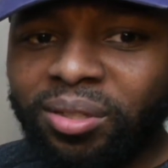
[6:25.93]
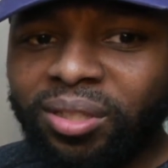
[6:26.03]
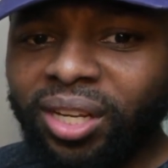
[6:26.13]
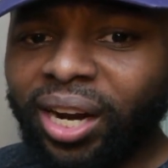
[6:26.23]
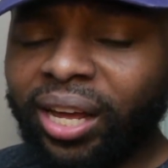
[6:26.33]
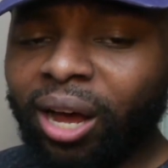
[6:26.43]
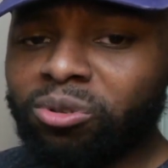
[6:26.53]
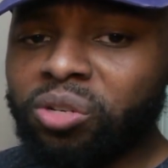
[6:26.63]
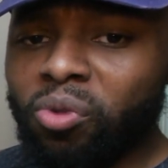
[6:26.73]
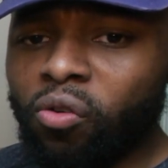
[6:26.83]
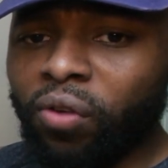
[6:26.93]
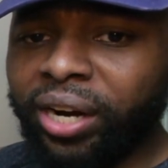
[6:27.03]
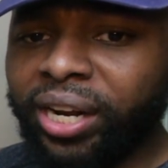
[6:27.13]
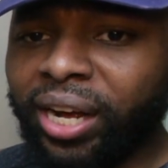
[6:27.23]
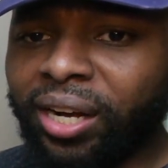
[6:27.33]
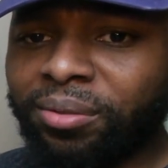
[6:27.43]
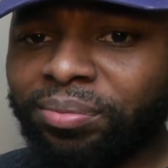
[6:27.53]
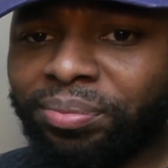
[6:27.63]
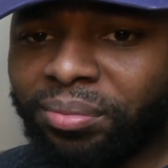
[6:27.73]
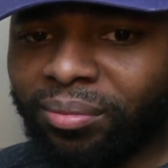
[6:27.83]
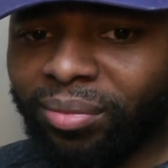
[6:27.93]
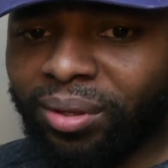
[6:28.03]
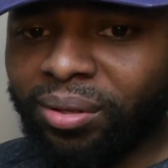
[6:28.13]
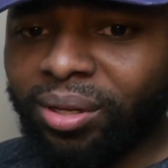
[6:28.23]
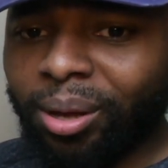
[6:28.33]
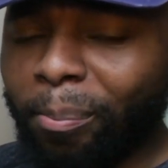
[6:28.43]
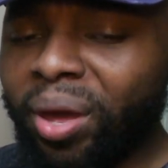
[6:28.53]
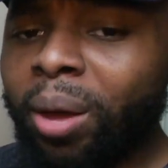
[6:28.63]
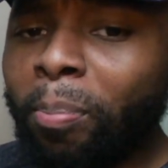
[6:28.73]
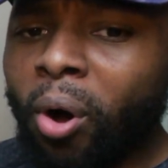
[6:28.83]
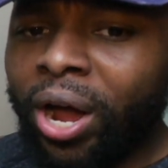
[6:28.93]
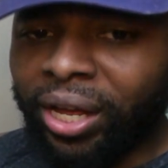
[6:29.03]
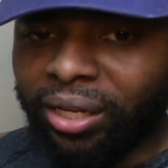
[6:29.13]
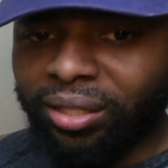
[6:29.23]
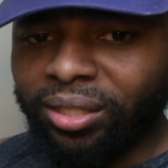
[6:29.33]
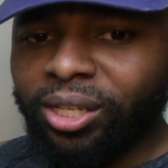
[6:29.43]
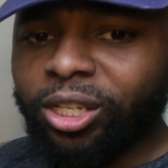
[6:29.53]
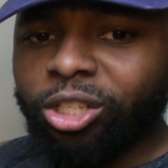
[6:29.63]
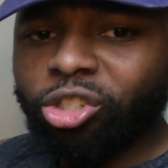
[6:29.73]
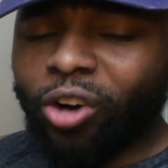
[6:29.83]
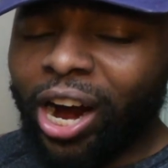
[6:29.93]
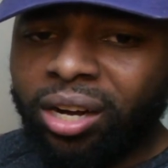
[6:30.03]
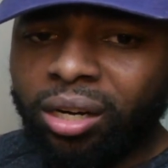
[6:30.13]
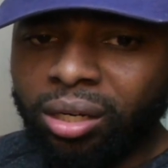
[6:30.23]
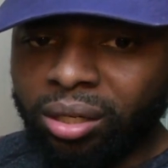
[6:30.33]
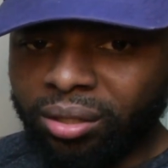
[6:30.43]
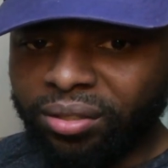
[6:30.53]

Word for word: Look at that. That was smooth right there. Pinpoint. Striker.